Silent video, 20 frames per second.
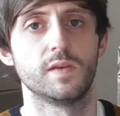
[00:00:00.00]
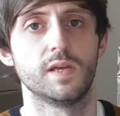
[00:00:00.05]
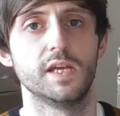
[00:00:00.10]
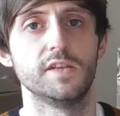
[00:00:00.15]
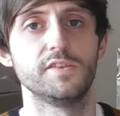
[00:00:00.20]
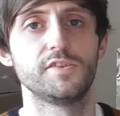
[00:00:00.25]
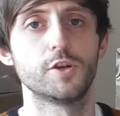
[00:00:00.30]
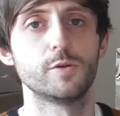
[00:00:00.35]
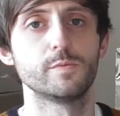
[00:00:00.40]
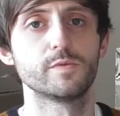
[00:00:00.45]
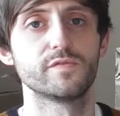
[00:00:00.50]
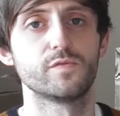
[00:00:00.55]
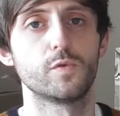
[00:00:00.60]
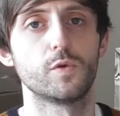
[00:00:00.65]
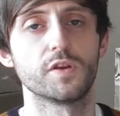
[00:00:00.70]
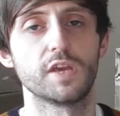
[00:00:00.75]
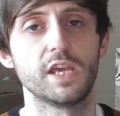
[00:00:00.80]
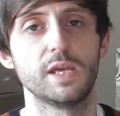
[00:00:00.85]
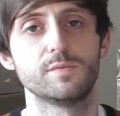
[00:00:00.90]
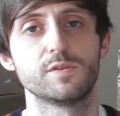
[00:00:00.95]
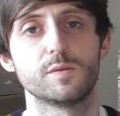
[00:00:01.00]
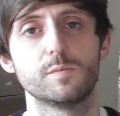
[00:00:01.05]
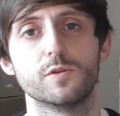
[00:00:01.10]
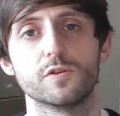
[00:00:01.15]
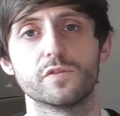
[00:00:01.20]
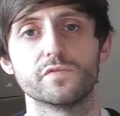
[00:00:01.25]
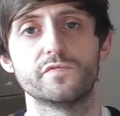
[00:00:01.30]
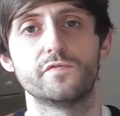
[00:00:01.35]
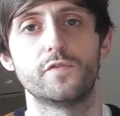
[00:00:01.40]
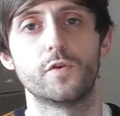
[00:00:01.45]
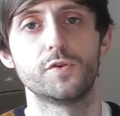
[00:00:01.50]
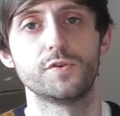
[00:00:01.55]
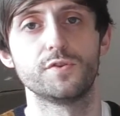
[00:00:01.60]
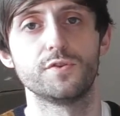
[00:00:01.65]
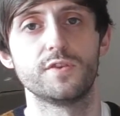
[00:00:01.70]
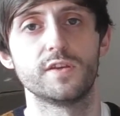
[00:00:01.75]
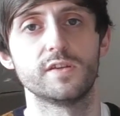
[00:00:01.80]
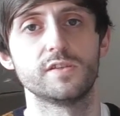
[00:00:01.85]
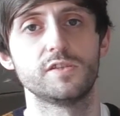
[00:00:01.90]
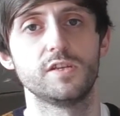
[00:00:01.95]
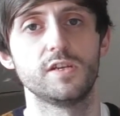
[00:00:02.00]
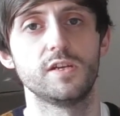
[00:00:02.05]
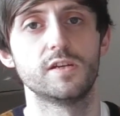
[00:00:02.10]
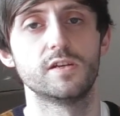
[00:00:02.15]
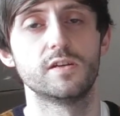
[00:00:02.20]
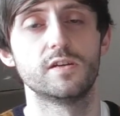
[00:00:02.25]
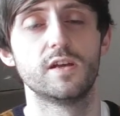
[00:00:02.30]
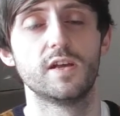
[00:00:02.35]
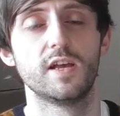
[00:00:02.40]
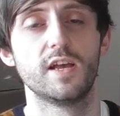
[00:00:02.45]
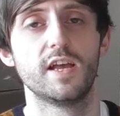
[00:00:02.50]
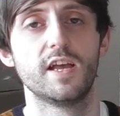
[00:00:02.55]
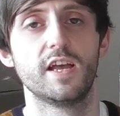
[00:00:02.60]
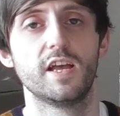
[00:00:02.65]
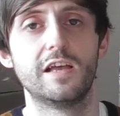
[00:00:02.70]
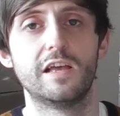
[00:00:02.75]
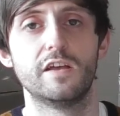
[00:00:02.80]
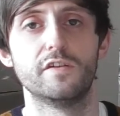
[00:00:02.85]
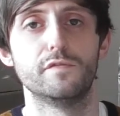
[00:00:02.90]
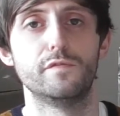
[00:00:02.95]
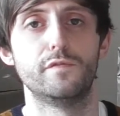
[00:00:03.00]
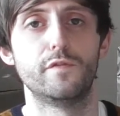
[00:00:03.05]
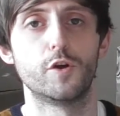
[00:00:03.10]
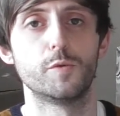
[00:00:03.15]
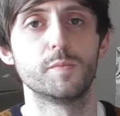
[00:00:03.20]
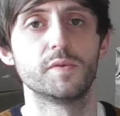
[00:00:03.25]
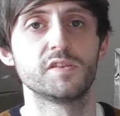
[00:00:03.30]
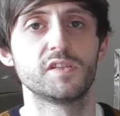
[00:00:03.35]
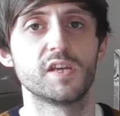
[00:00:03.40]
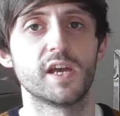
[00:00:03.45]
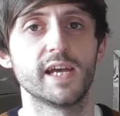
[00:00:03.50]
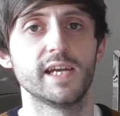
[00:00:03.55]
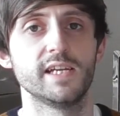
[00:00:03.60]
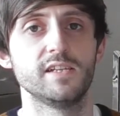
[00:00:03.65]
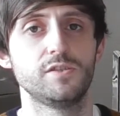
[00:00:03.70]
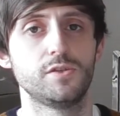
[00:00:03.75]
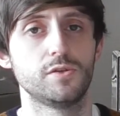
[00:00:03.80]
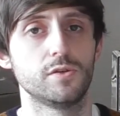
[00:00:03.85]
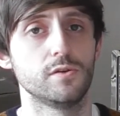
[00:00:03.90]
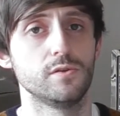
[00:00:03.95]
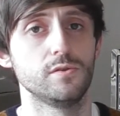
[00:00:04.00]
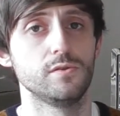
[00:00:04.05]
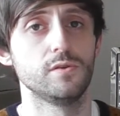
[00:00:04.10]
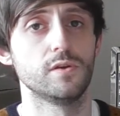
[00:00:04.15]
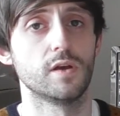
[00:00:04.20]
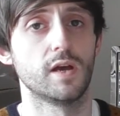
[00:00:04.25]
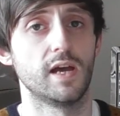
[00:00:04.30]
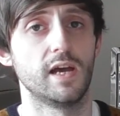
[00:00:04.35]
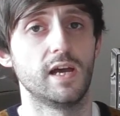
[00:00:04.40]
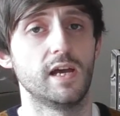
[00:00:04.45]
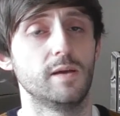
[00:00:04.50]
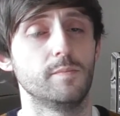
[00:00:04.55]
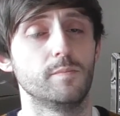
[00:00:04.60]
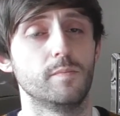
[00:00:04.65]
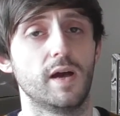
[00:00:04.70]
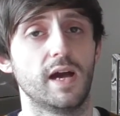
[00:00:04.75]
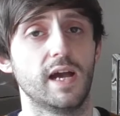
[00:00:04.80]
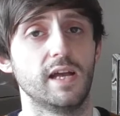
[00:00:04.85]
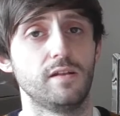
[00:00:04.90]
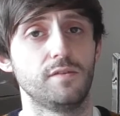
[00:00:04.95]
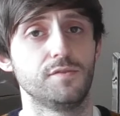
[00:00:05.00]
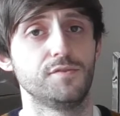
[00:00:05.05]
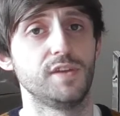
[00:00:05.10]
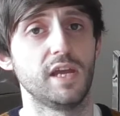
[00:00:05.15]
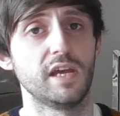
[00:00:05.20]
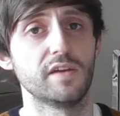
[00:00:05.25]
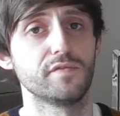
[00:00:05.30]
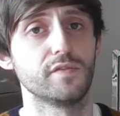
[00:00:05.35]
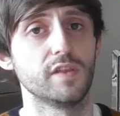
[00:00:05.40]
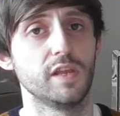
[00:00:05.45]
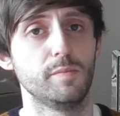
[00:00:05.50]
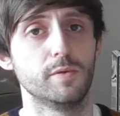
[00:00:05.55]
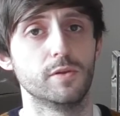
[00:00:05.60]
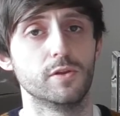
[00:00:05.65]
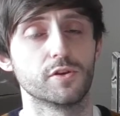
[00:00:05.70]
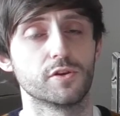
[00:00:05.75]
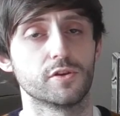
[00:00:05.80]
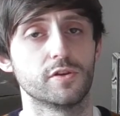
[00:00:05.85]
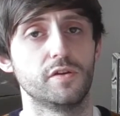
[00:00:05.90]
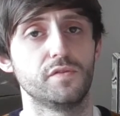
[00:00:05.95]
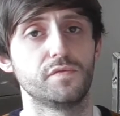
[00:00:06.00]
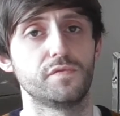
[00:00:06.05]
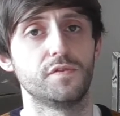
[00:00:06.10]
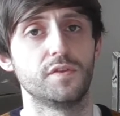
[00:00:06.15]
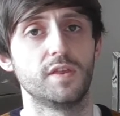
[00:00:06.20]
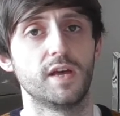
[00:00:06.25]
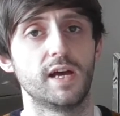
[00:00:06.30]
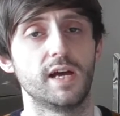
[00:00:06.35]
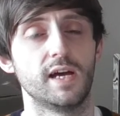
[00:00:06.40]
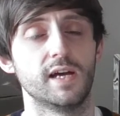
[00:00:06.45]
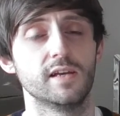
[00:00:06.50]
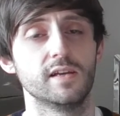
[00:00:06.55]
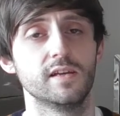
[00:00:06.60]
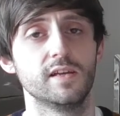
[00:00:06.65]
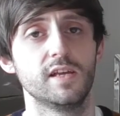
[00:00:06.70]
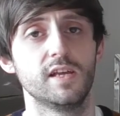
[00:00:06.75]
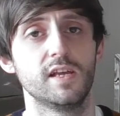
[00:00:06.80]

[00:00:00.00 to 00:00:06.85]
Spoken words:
In terms of what games I'm looking forward to this year, Vermintide 2, I'll definitely be looking out for that.